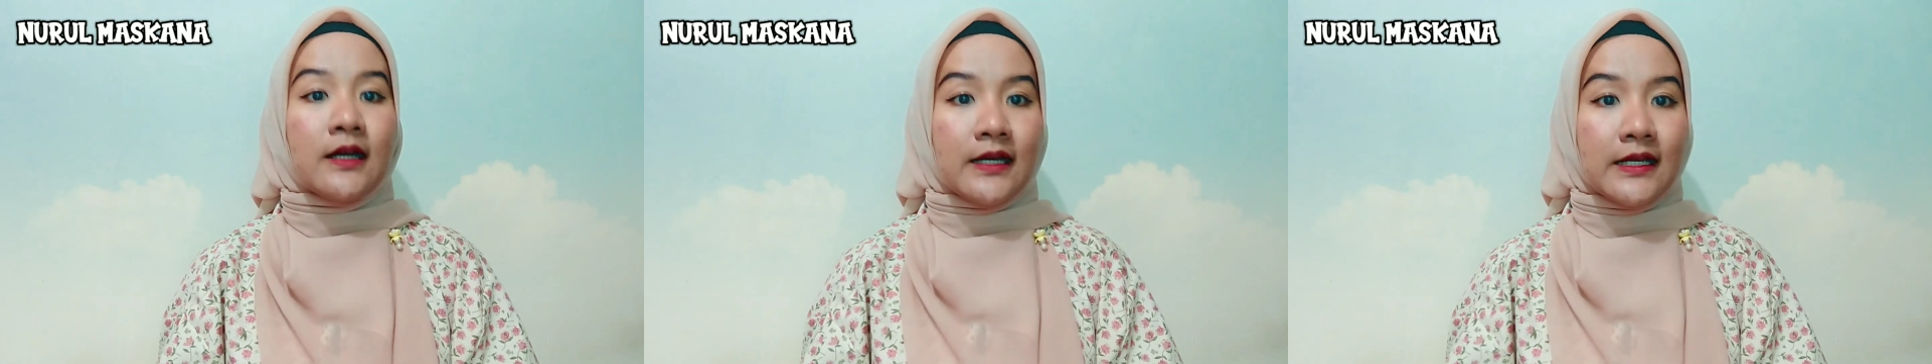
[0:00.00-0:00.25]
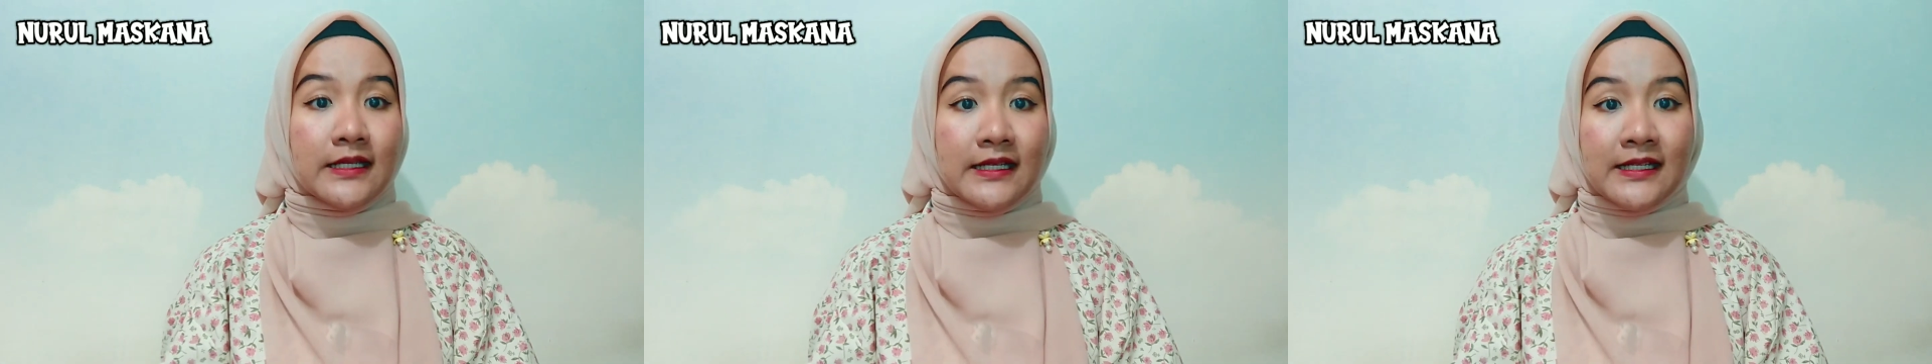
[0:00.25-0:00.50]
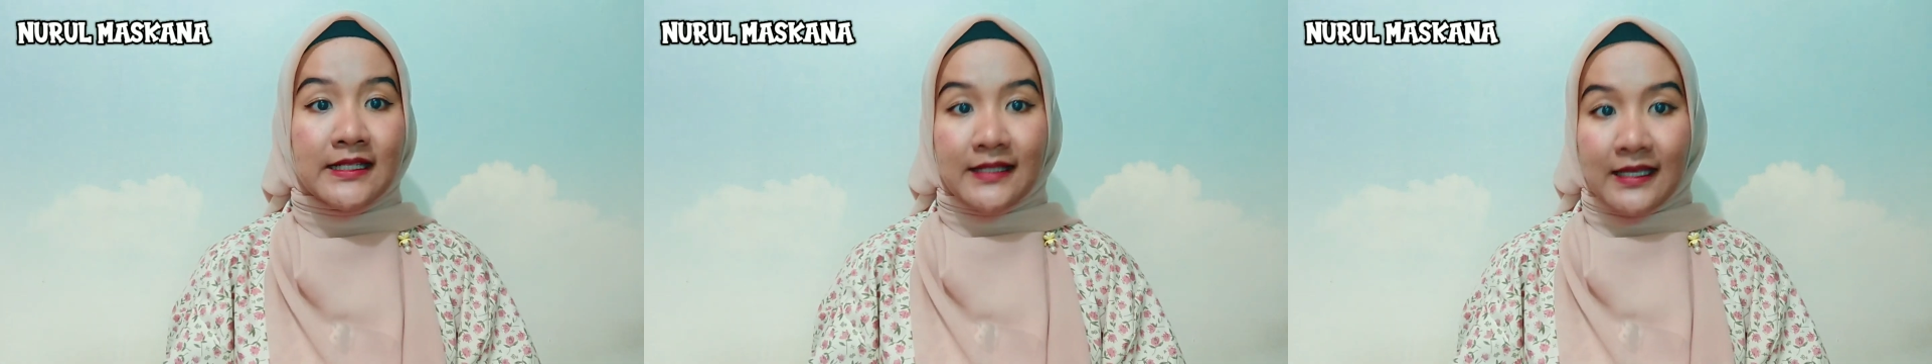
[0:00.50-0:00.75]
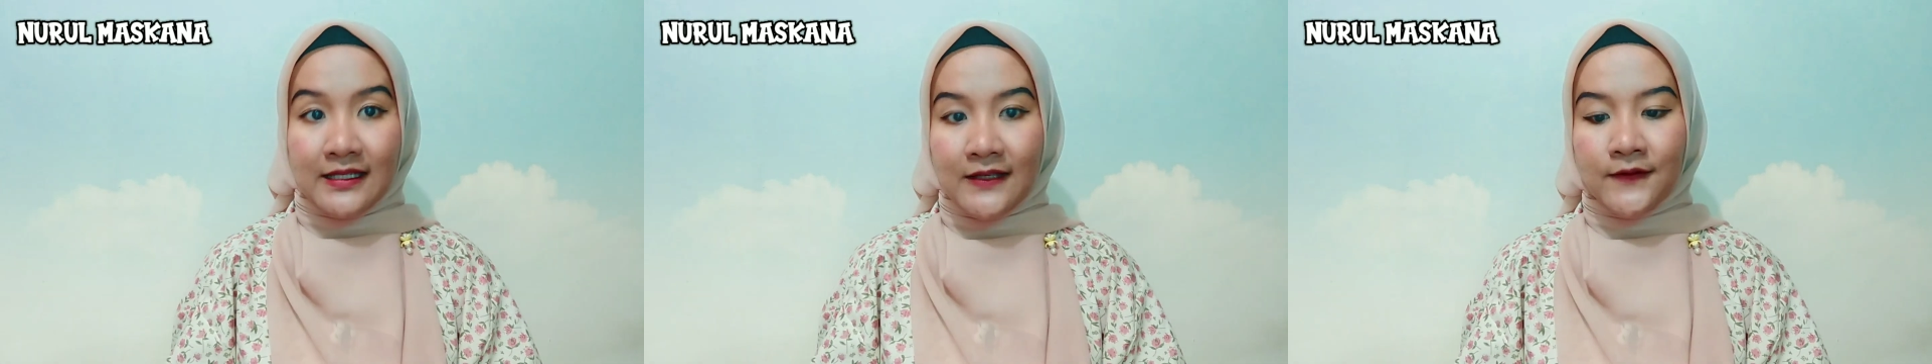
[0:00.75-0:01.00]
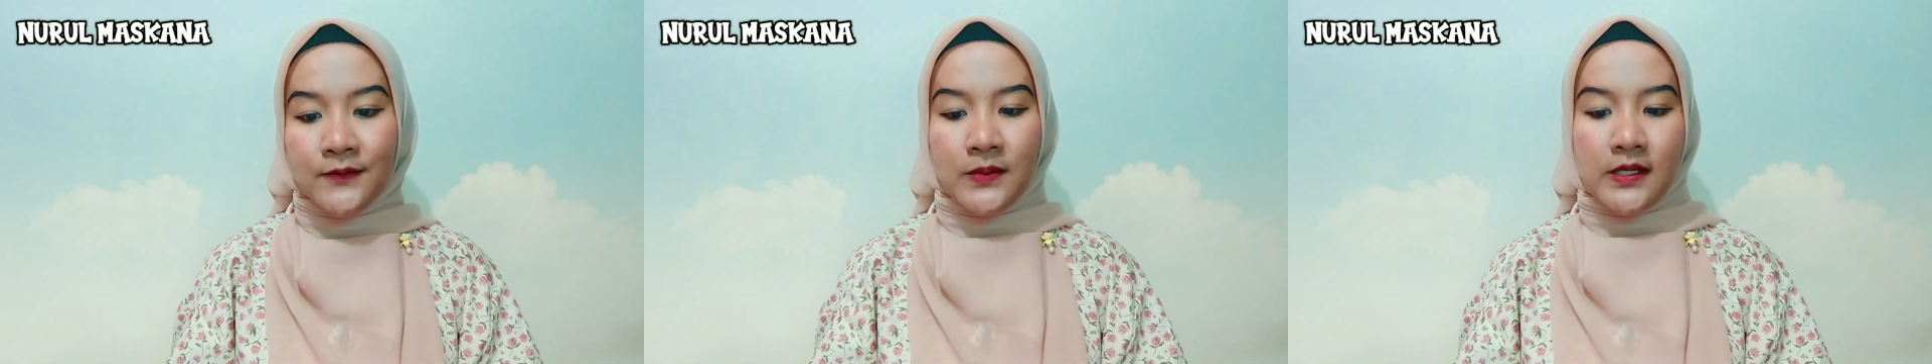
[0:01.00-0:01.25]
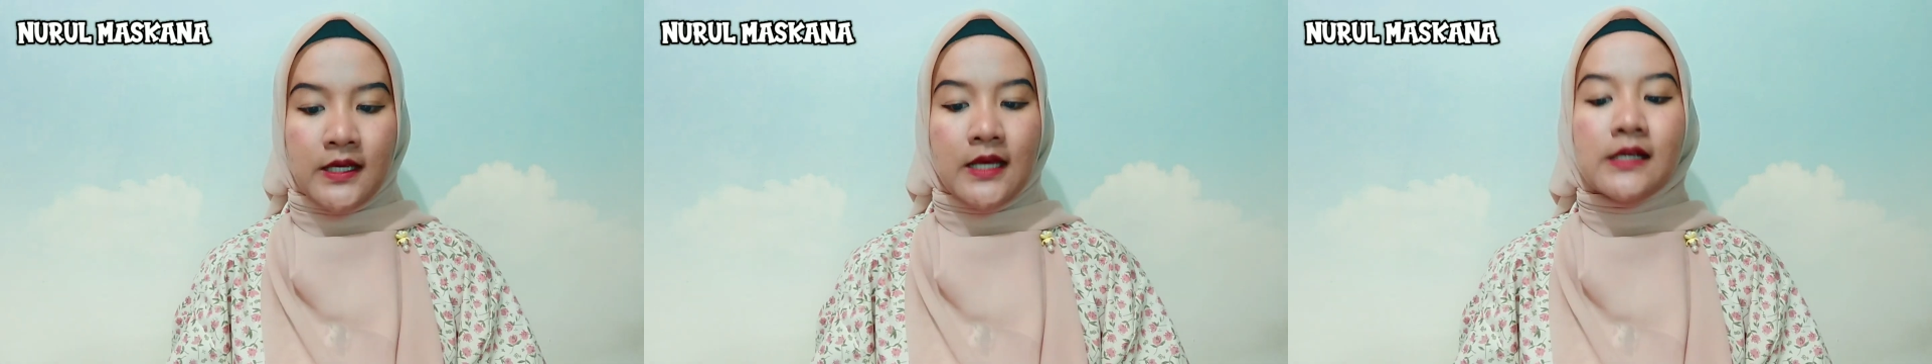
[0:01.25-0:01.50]
In extensive
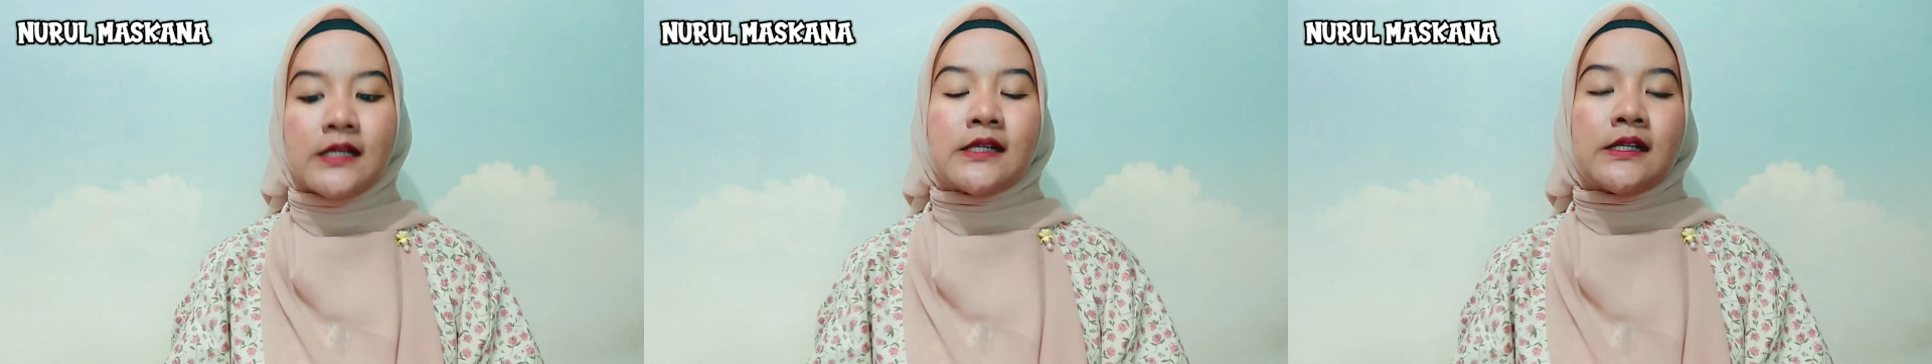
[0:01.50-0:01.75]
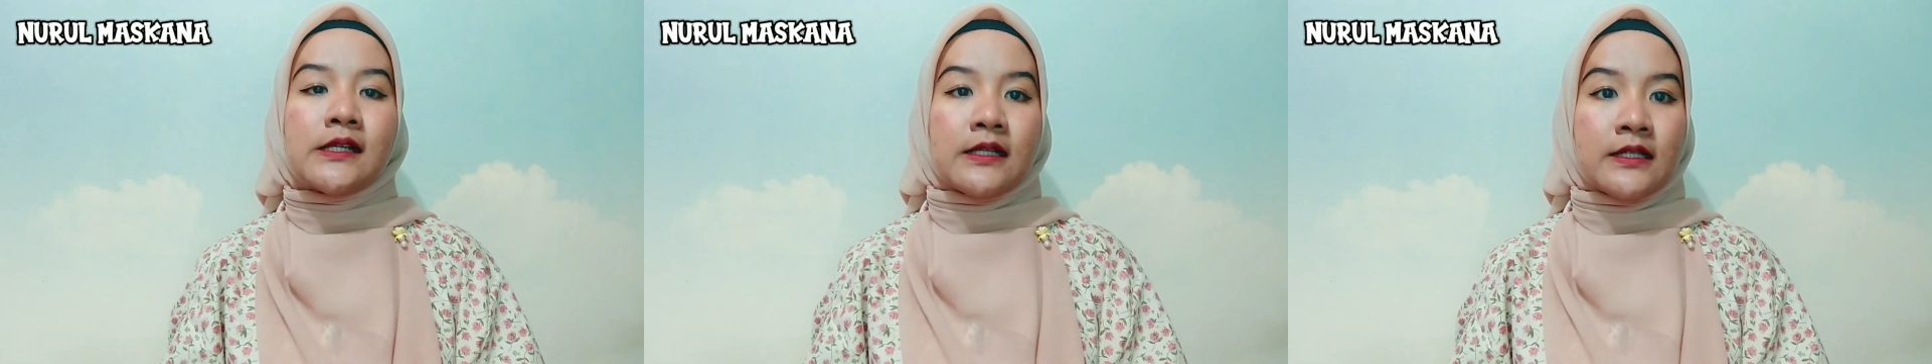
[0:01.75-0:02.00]
speaking,